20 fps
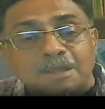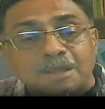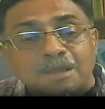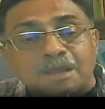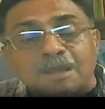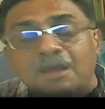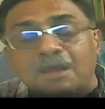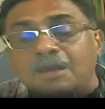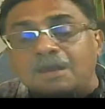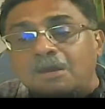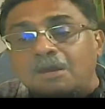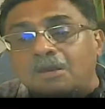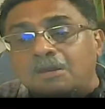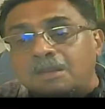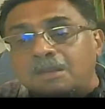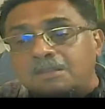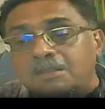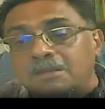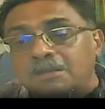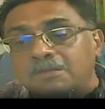
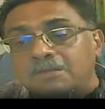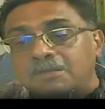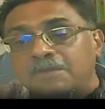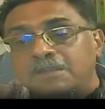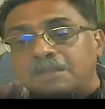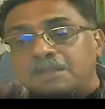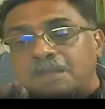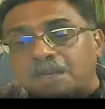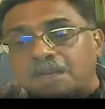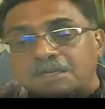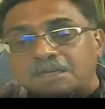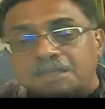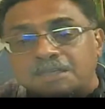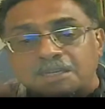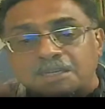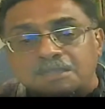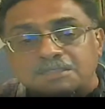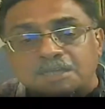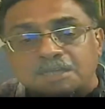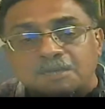Or whether a
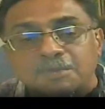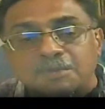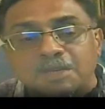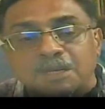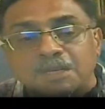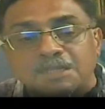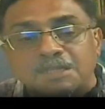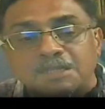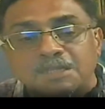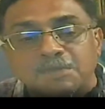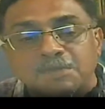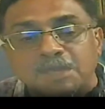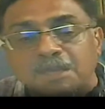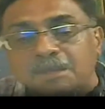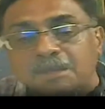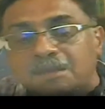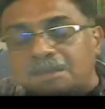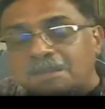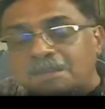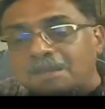container terminal is
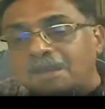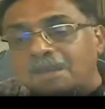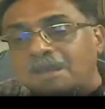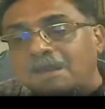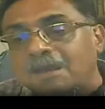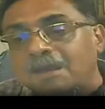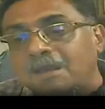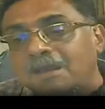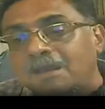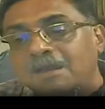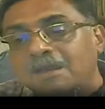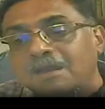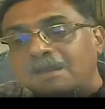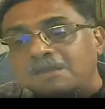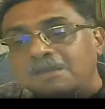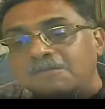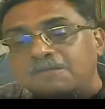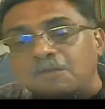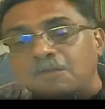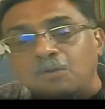being
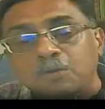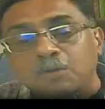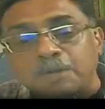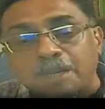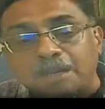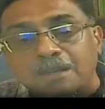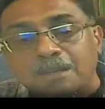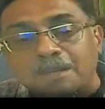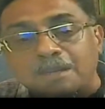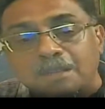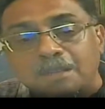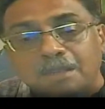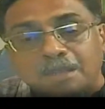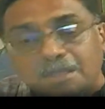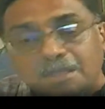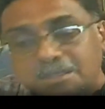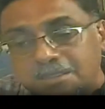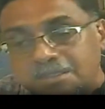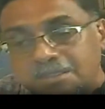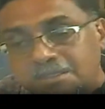floated,
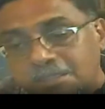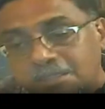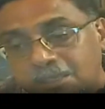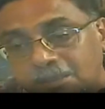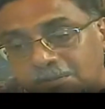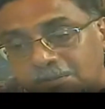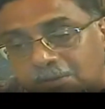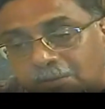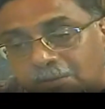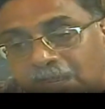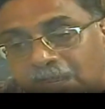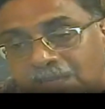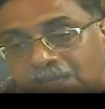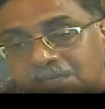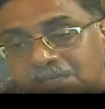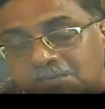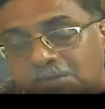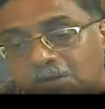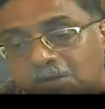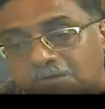the
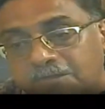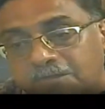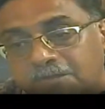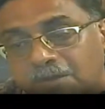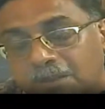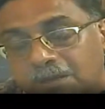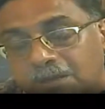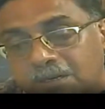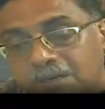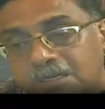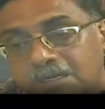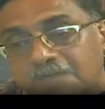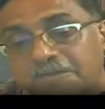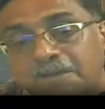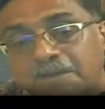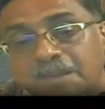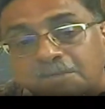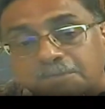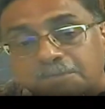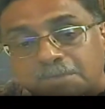amalgam of
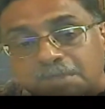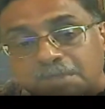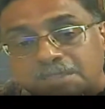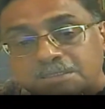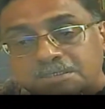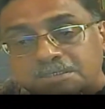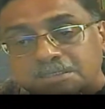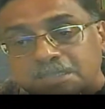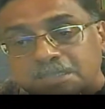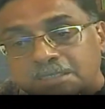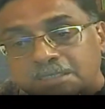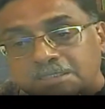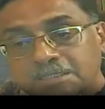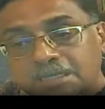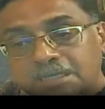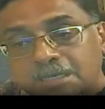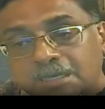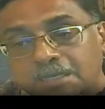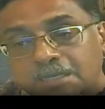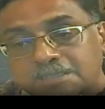development
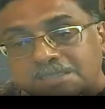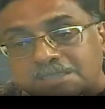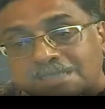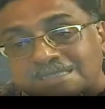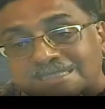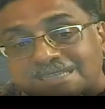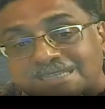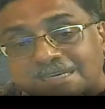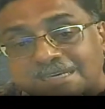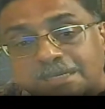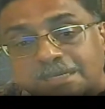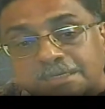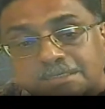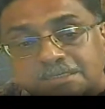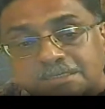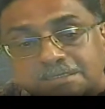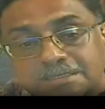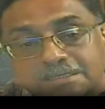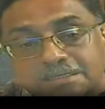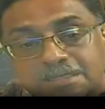and
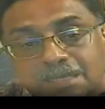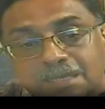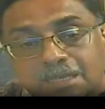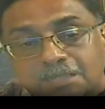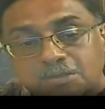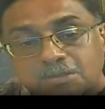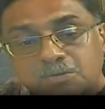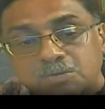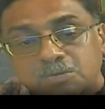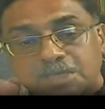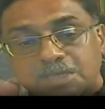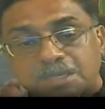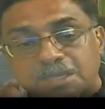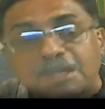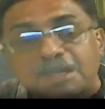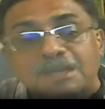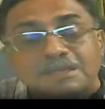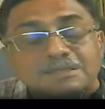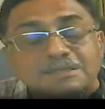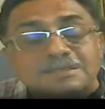sustenance, those
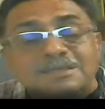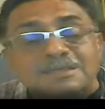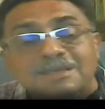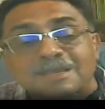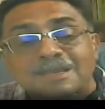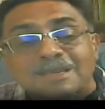areas.